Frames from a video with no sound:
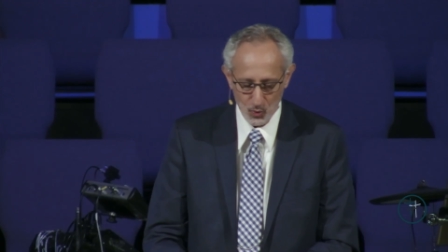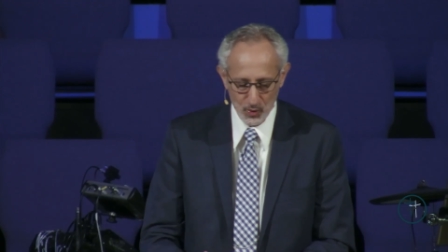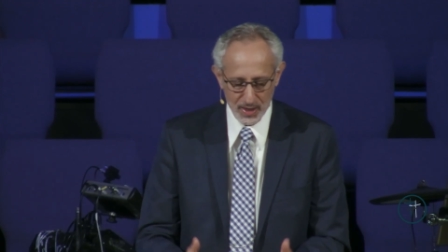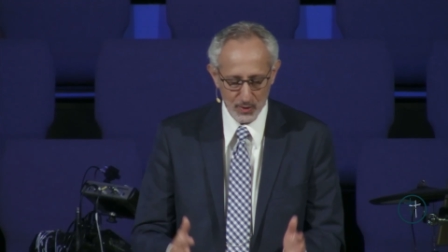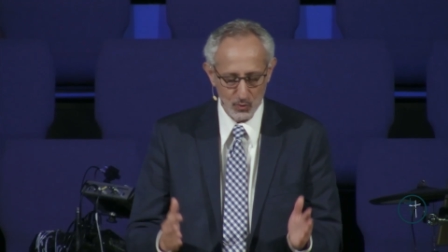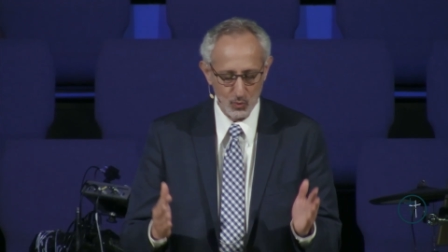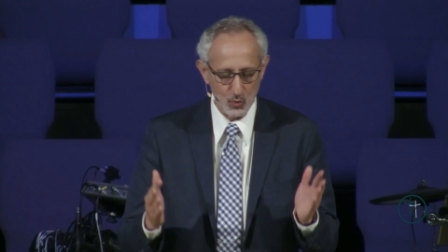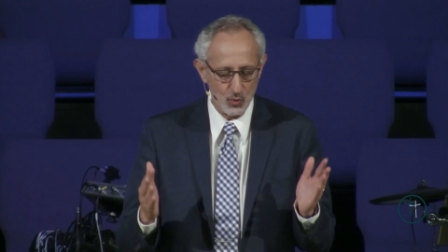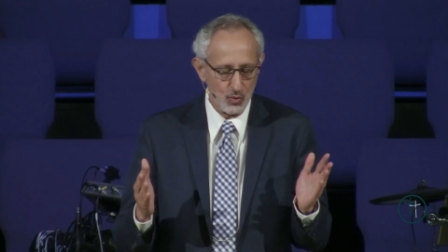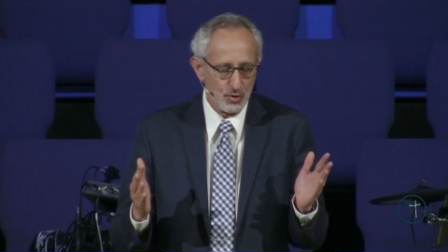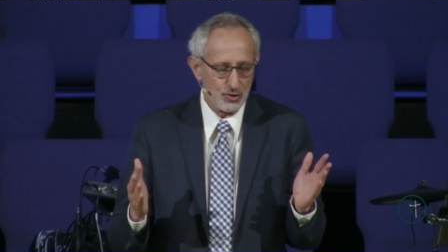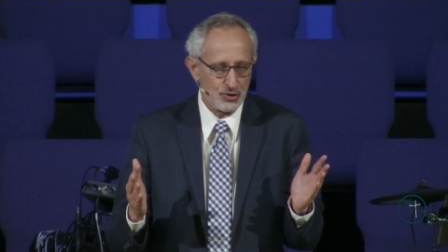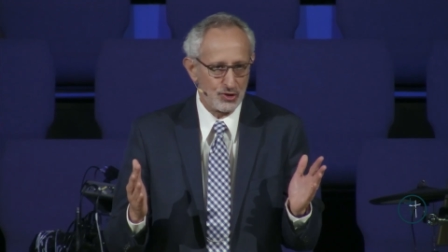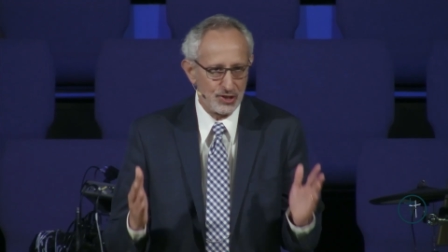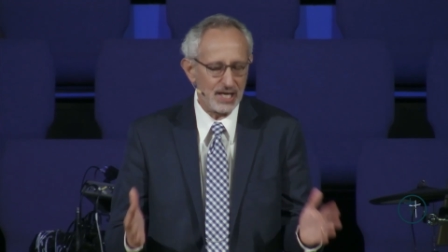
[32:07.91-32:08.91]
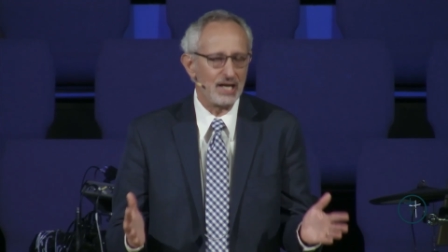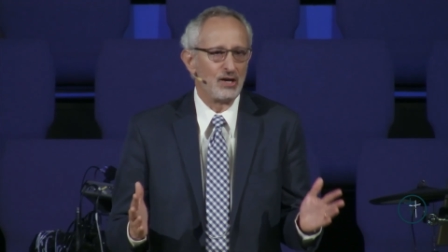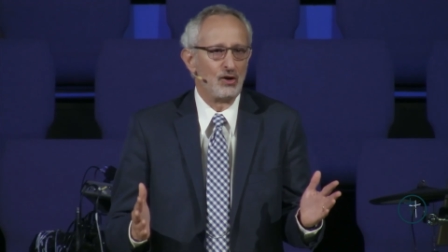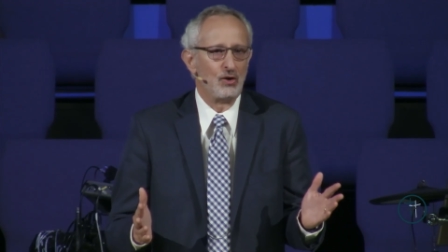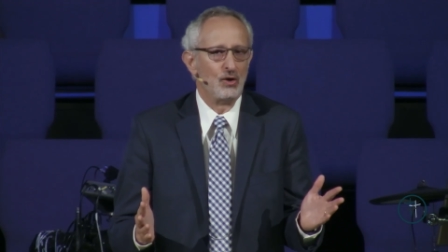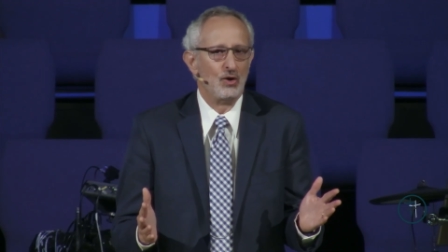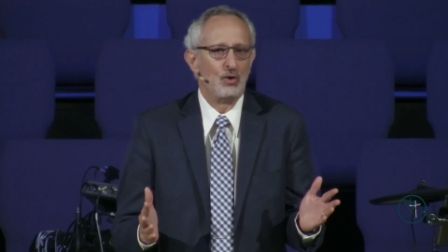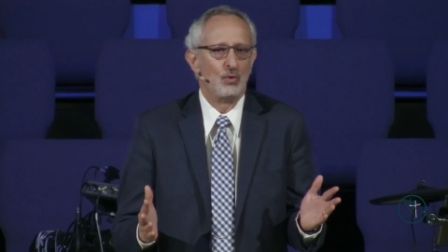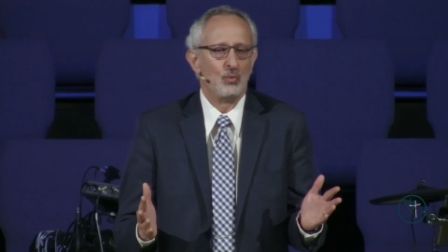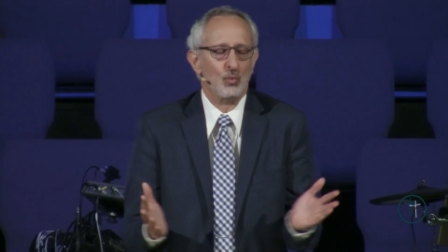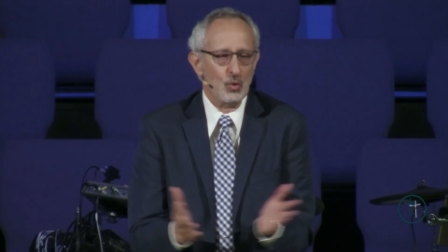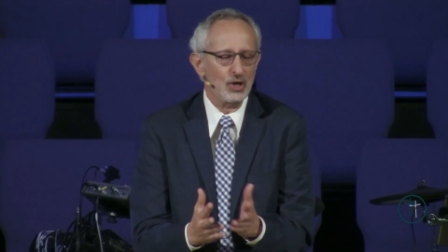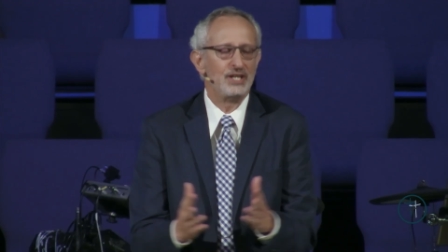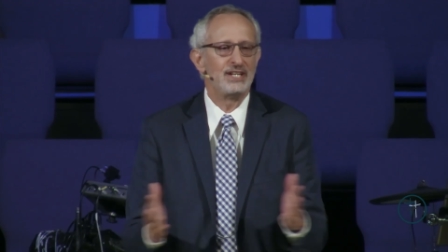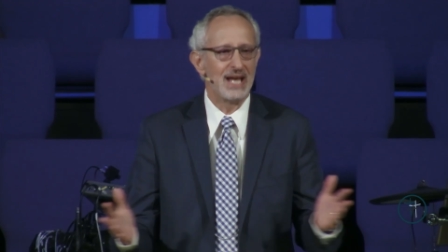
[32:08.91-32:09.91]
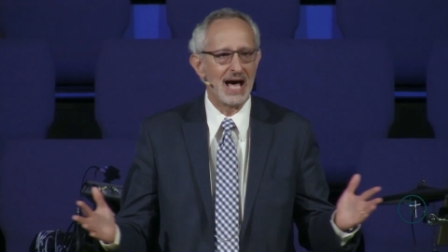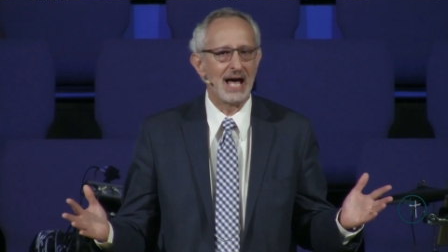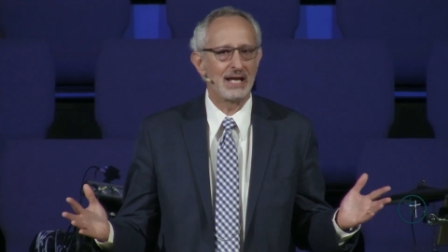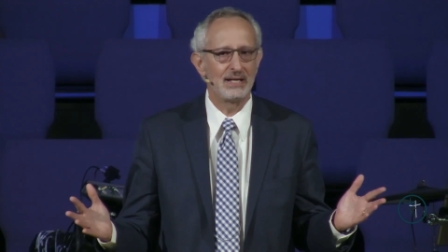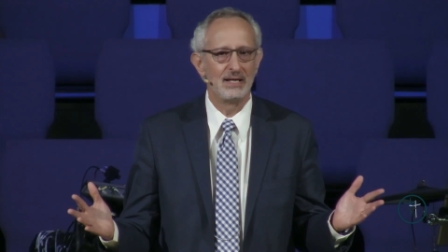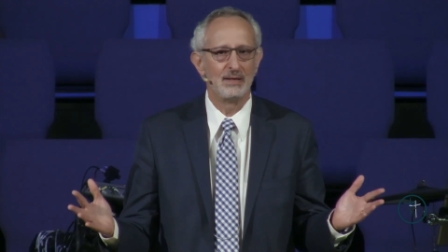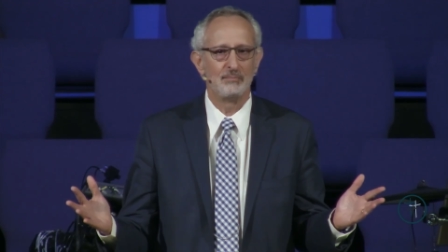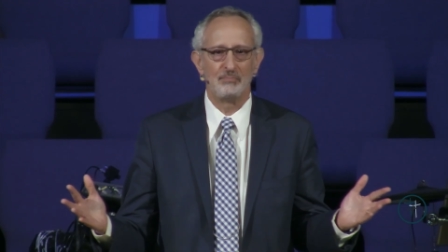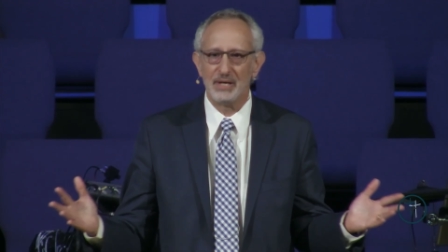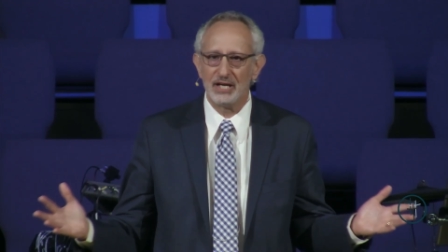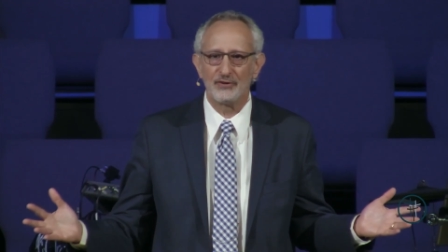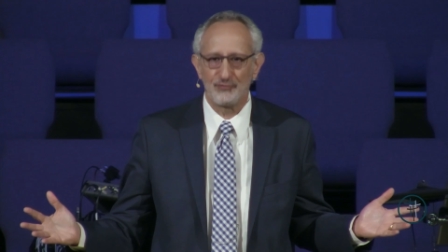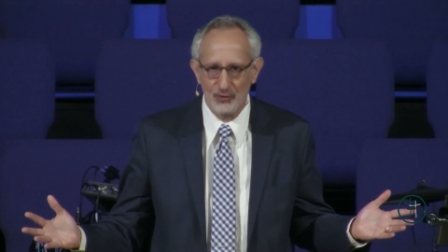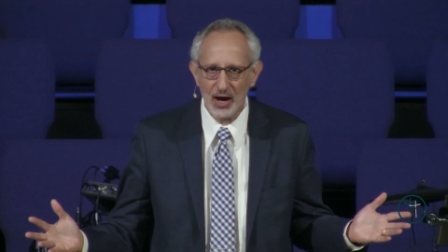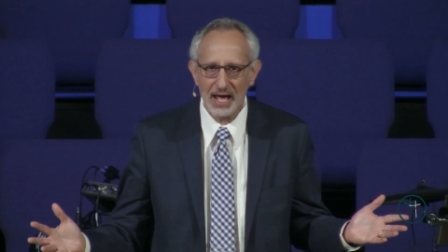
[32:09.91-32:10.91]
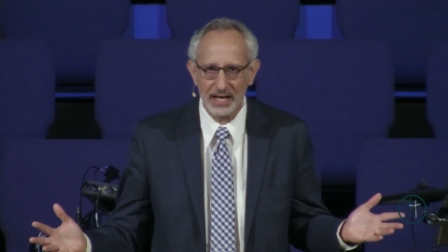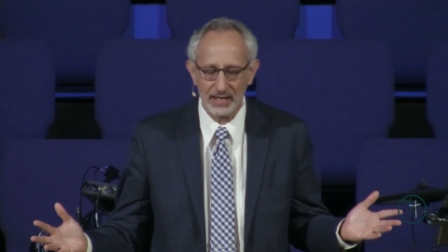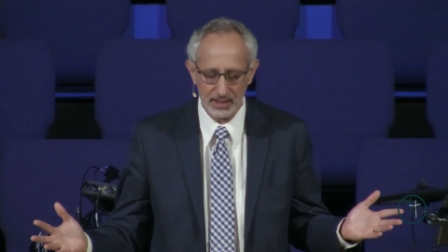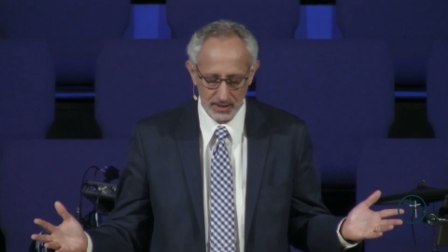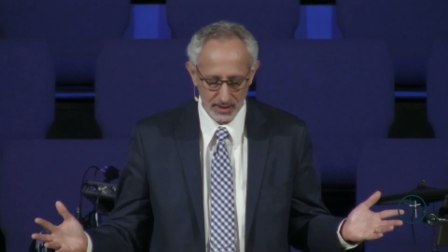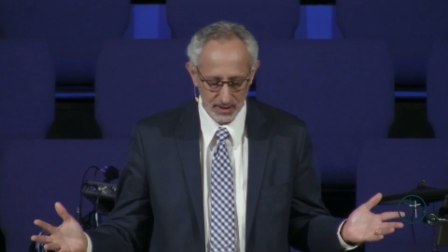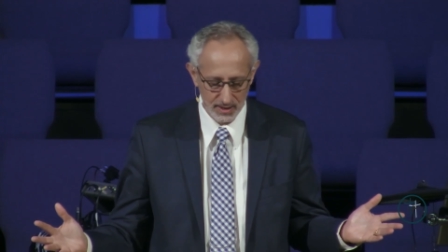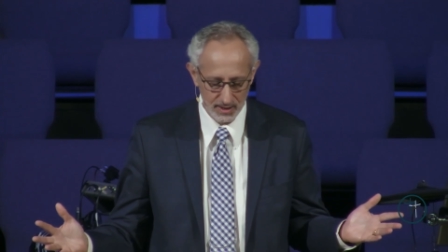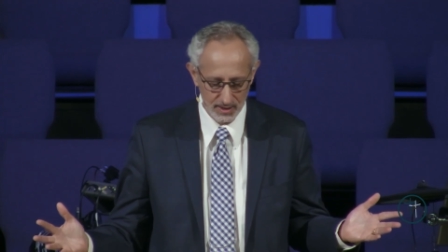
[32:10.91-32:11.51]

we still would not be afraid.